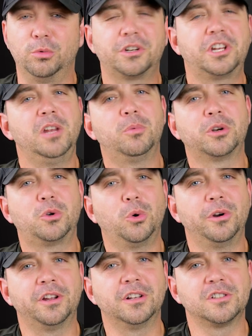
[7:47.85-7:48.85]
keep
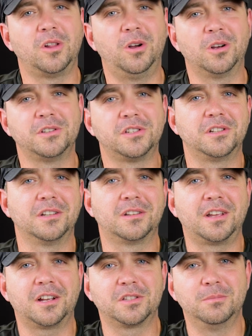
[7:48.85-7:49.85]
recording as long as it
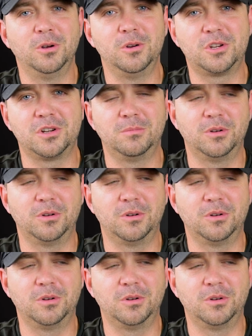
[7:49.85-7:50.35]
detects motion,